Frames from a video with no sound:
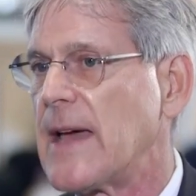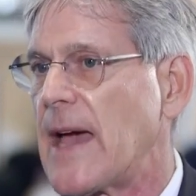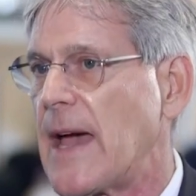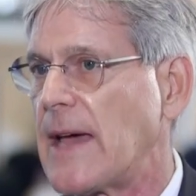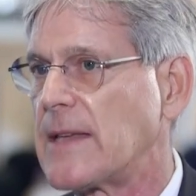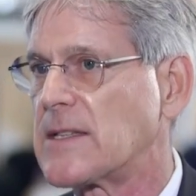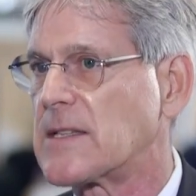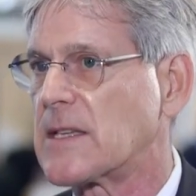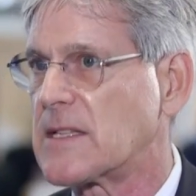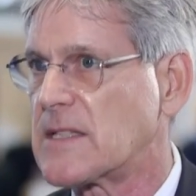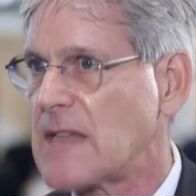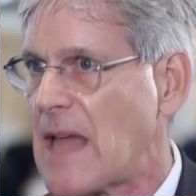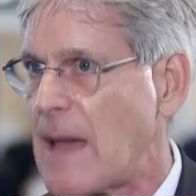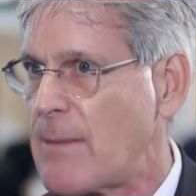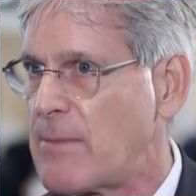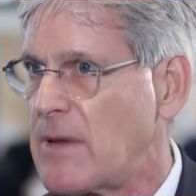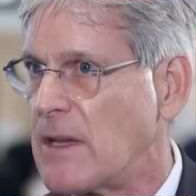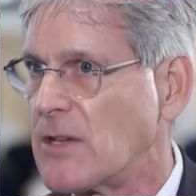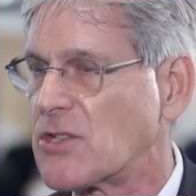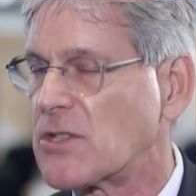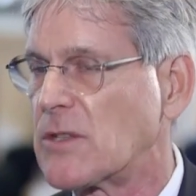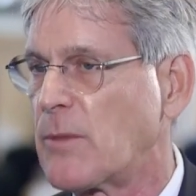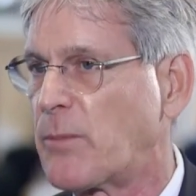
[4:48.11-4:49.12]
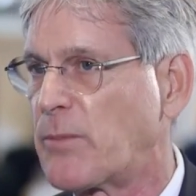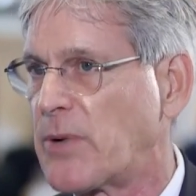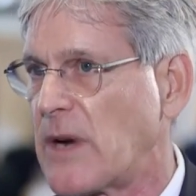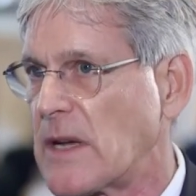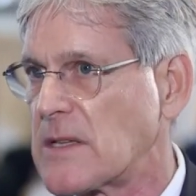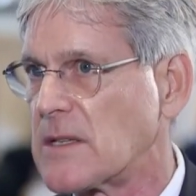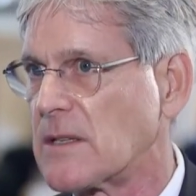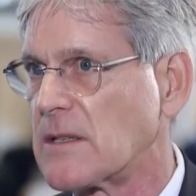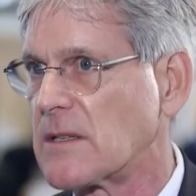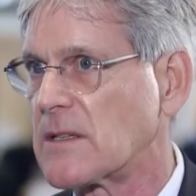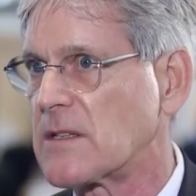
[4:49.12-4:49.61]
has established the
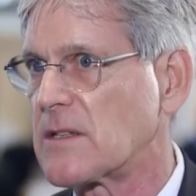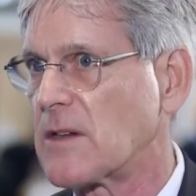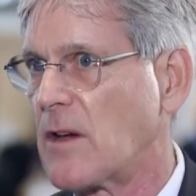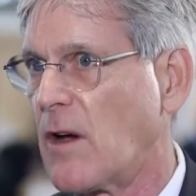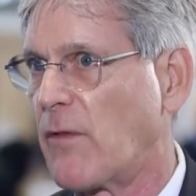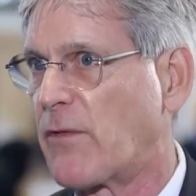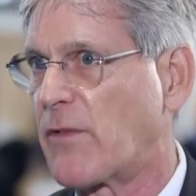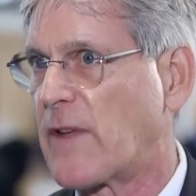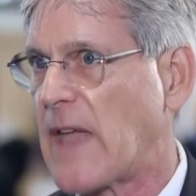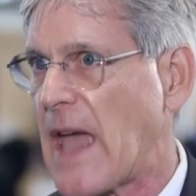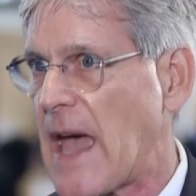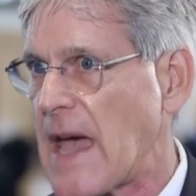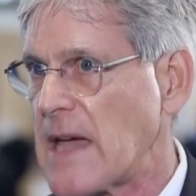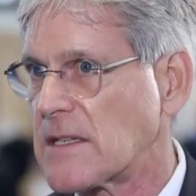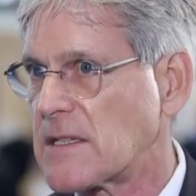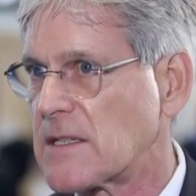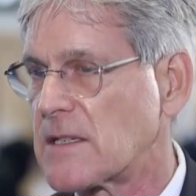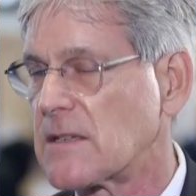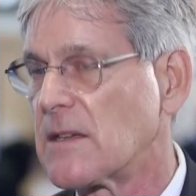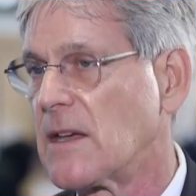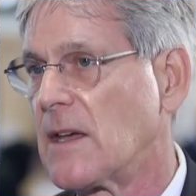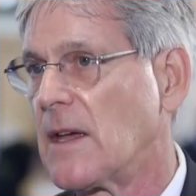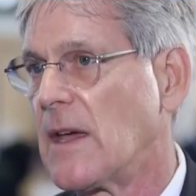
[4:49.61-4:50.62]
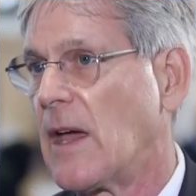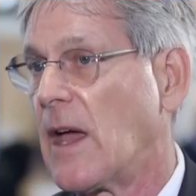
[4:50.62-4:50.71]
presence of gas